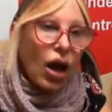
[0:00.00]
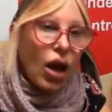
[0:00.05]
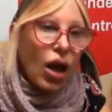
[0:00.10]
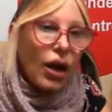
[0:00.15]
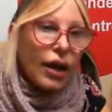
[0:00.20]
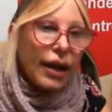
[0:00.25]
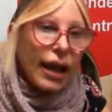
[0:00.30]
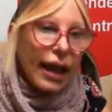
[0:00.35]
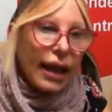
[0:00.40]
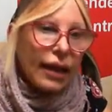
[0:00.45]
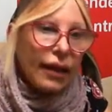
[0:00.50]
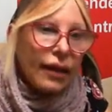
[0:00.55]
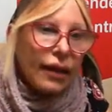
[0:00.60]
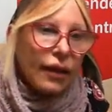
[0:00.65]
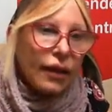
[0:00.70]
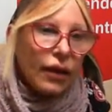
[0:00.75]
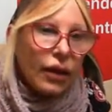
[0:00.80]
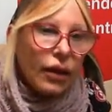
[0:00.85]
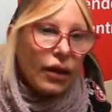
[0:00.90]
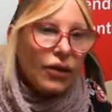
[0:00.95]
okay,
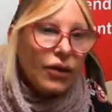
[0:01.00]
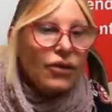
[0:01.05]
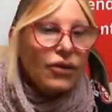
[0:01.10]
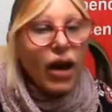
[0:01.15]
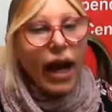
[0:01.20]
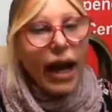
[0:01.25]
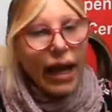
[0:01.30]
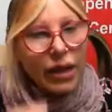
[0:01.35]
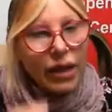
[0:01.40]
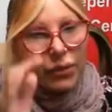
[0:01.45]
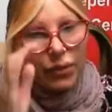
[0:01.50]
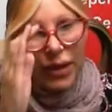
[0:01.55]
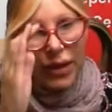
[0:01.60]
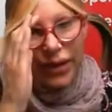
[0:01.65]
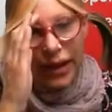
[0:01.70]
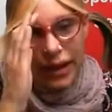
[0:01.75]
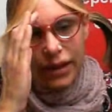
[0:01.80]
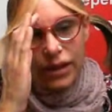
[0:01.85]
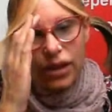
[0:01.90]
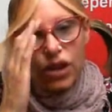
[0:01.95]
right, but
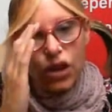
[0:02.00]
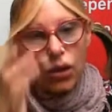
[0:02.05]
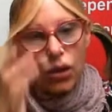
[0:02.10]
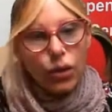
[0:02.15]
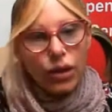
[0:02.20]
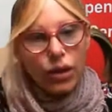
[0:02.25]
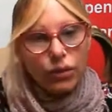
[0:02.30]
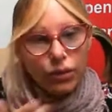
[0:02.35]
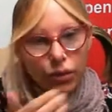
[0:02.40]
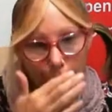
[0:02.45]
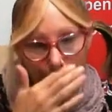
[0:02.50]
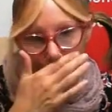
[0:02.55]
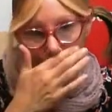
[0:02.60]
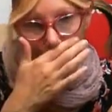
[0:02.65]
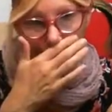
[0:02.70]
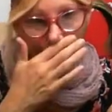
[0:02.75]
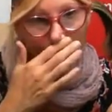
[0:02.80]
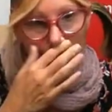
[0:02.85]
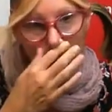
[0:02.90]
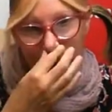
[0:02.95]
then you would
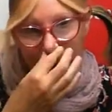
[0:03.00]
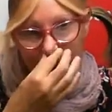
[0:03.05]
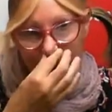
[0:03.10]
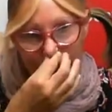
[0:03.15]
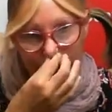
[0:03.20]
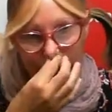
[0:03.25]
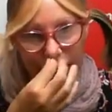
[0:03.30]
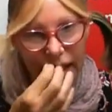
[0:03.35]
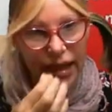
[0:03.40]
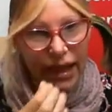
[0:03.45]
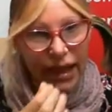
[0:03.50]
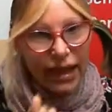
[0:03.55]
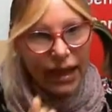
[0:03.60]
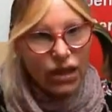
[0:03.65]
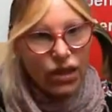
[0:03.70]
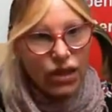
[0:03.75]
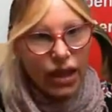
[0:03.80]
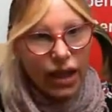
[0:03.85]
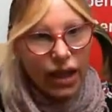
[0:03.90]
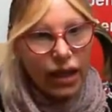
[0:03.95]
probably, for the
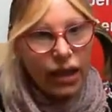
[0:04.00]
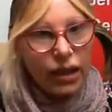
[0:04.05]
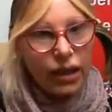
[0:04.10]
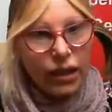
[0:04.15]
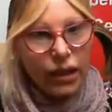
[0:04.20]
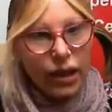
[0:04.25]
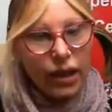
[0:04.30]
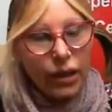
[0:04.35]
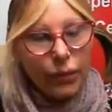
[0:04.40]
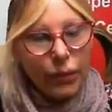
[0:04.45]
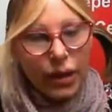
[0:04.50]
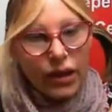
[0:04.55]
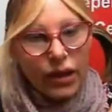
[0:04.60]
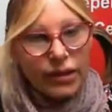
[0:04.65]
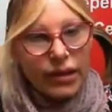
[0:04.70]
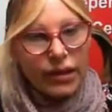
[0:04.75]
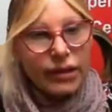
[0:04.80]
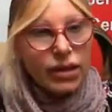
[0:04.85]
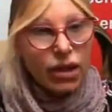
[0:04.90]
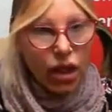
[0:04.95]
lecture,
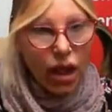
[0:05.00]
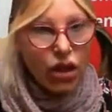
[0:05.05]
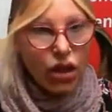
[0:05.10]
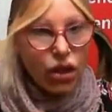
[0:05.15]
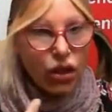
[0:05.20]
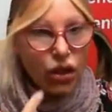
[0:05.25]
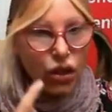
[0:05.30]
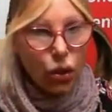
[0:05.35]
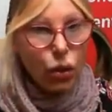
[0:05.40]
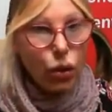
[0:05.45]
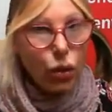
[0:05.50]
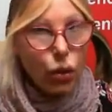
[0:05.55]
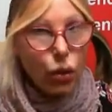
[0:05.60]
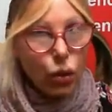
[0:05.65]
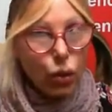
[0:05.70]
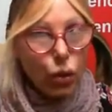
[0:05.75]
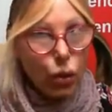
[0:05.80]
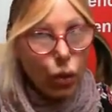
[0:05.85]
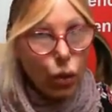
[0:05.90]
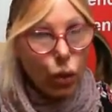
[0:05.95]
because it's a
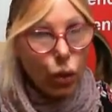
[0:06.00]
you,